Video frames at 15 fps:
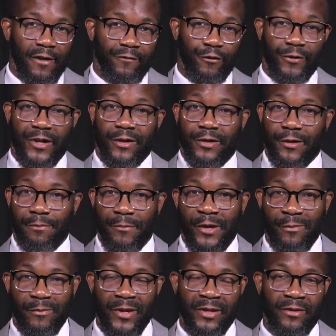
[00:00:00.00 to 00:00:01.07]
for their
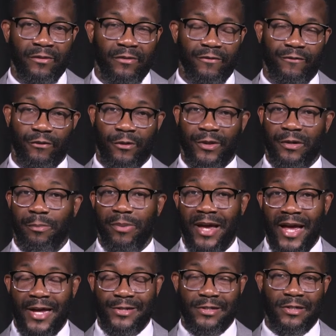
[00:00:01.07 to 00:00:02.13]
commitment, for their
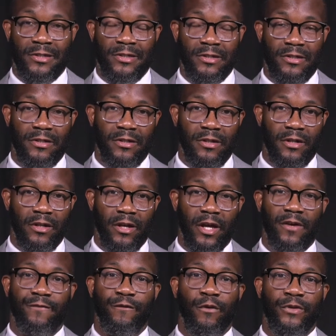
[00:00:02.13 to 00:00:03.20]
passion,
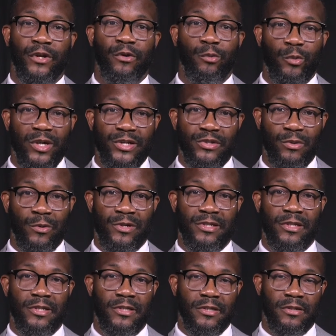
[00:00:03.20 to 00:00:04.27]
and for their
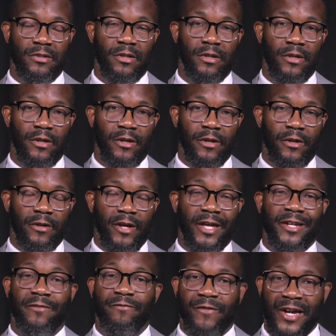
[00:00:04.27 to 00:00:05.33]
resources in
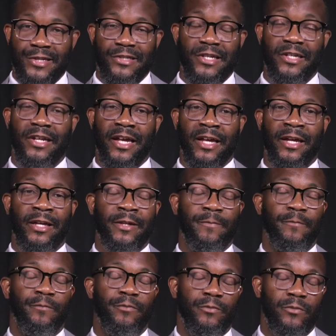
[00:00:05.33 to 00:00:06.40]
investing in,
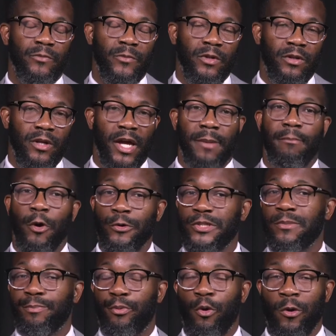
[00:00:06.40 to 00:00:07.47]
and most
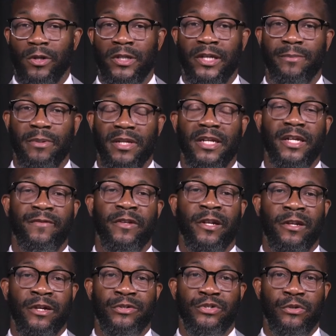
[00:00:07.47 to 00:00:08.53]
importantly, believing
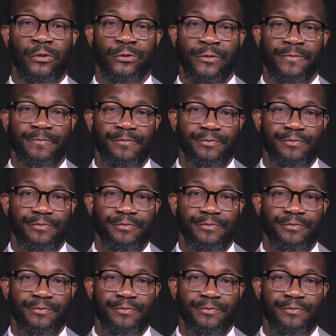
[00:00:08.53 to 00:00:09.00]
in our children.